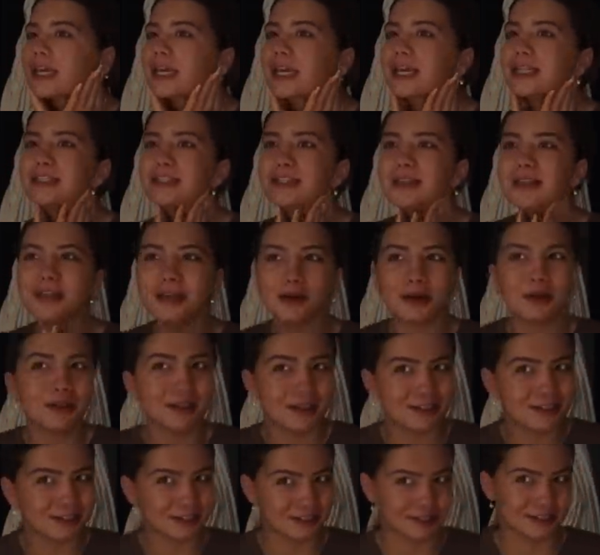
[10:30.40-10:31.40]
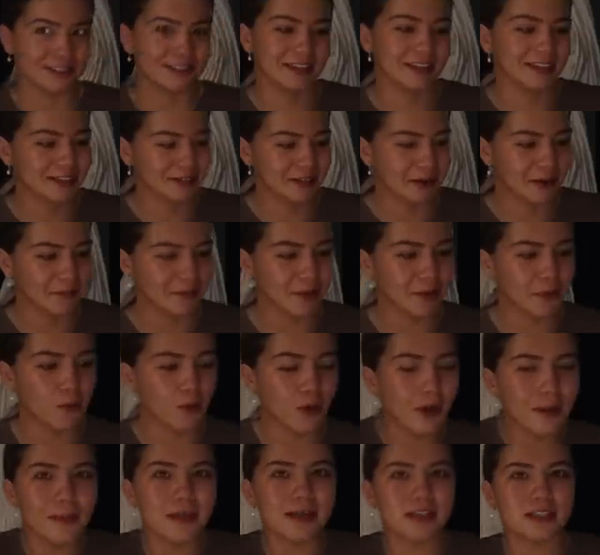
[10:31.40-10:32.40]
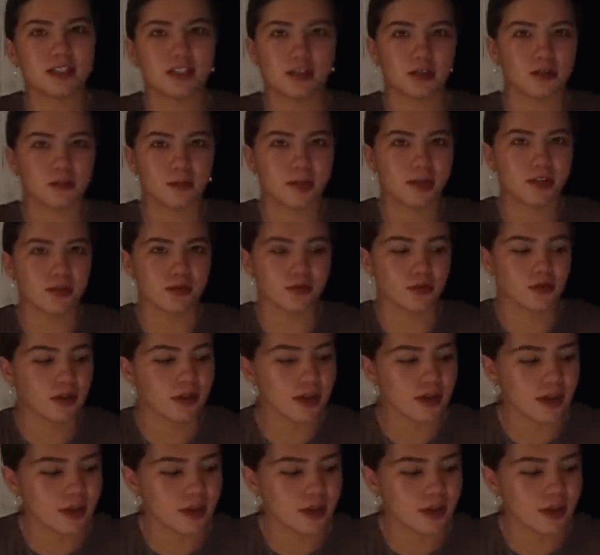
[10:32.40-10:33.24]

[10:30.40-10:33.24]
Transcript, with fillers: Like, it's literally just a tank top. Like, what makes it so special?